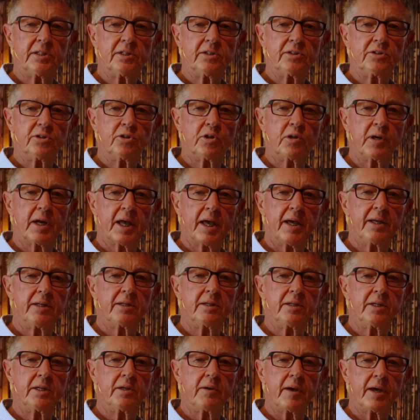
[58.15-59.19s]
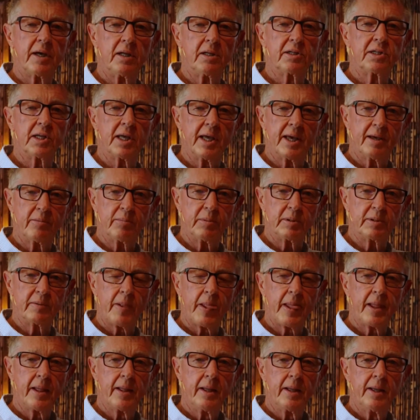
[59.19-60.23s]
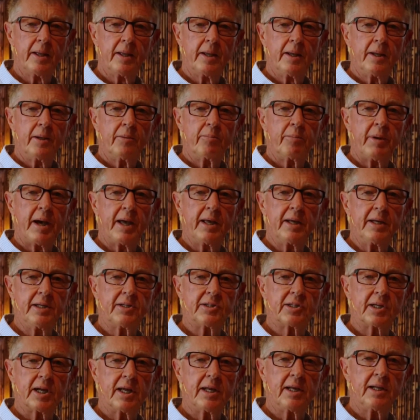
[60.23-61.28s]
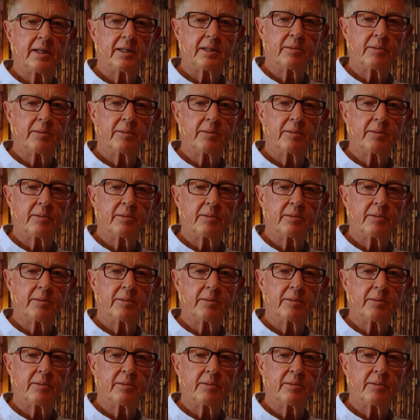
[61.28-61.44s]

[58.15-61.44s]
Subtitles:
to create a new healthy habit by retraining the